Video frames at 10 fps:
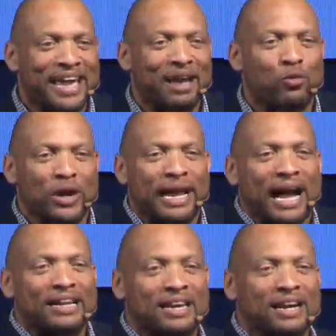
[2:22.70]
And what
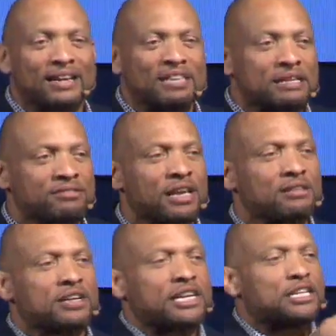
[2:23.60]
God does, He says,
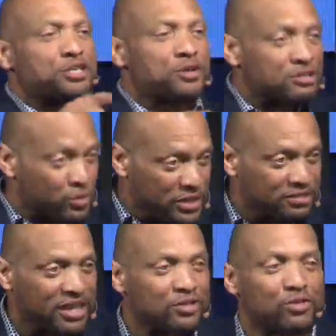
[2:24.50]
Look at you. This is what He
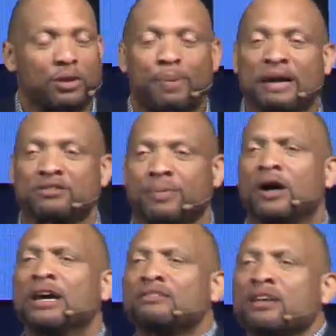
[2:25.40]
said through the Apostle
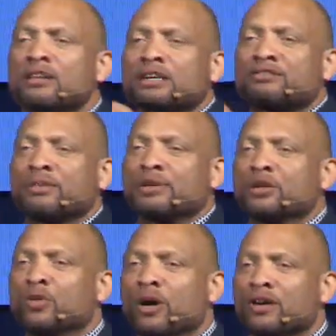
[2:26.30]
Paul. Say, Look at some of
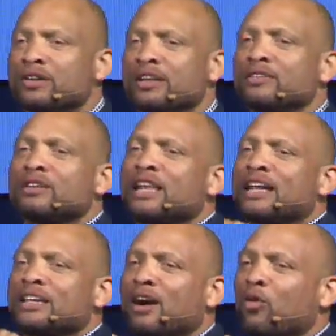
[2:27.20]
you all. a lot
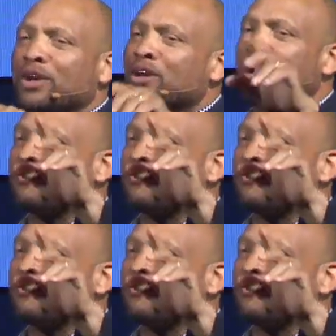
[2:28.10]
of y'all wasn't